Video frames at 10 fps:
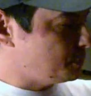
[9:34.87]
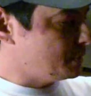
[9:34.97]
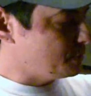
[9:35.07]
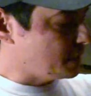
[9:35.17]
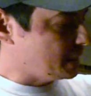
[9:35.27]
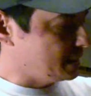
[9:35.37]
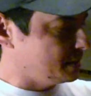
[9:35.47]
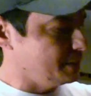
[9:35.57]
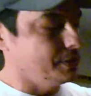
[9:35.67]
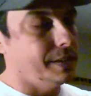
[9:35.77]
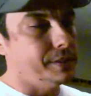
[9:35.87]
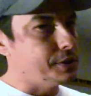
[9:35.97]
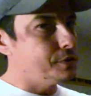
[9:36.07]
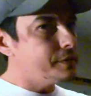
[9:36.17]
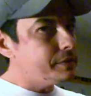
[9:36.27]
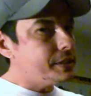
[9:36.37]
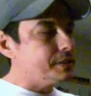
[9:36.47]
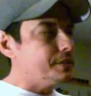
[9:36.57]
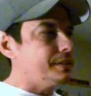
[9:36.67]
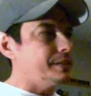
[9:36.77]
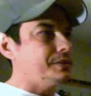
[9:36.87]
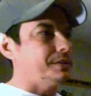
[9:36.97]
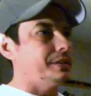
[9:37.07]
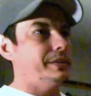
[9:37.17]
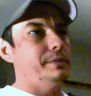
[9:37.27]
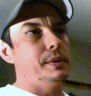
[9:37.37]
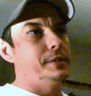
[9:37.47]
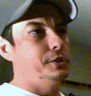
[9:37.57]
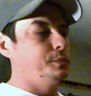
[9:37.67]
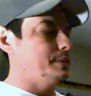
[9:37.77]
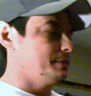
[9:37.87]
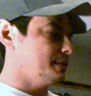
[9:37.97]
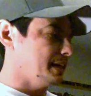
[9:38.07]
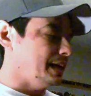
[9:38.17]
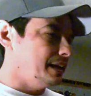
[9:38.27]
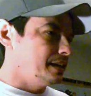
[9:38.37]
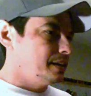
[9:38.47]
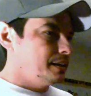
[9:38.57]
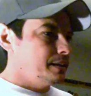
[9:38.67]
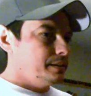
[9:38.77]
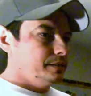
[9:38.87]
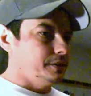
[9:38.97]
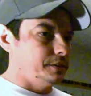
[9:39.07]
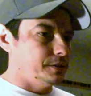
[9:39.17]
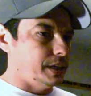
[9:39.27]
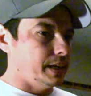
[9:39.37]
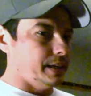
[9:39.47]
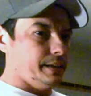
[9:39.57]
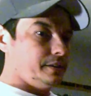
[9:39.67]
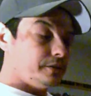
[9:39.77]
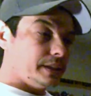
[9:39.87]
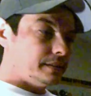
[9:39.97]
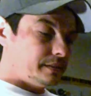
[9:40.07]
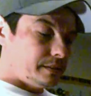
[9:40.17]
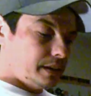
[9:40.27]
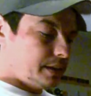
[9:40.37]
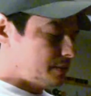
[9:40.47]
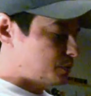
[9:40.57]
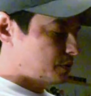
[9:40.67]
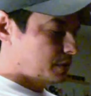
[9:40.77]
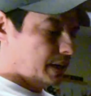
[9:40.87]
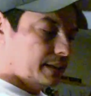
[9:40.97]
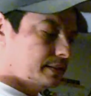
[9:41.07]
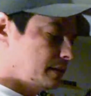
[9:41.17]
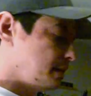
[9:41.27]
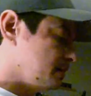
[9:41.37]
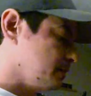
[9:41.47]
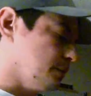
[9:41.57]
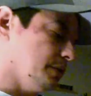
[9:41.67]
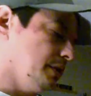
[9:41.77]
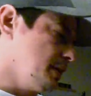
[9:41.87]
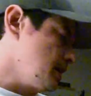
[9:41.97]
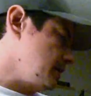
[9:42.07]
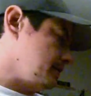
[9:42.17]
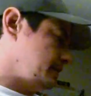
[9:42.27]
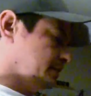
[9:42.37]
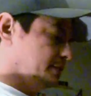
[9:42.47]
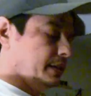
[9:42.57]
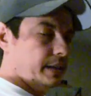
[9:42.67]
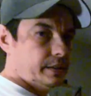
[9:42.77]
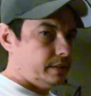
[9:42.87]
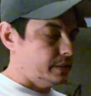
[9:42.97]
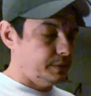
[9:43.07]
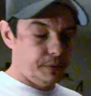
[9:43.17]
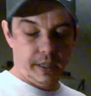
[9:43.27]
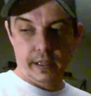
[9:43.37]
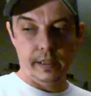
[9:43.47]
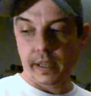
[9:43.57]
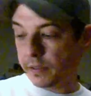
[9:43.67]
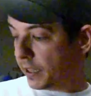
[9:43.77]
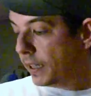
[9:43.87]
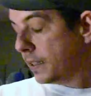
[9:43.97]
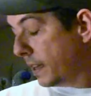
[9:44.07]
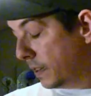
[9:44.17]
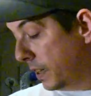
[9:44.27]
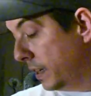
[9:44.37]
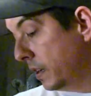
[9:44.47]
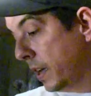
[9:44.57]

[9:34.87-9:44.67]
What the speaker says: have been running into, of those 50 or so that I've sold, I've had maybe 2 people say, dude, your directions suck, or I suck, or the sticker sucks, or life sucks, I don't know.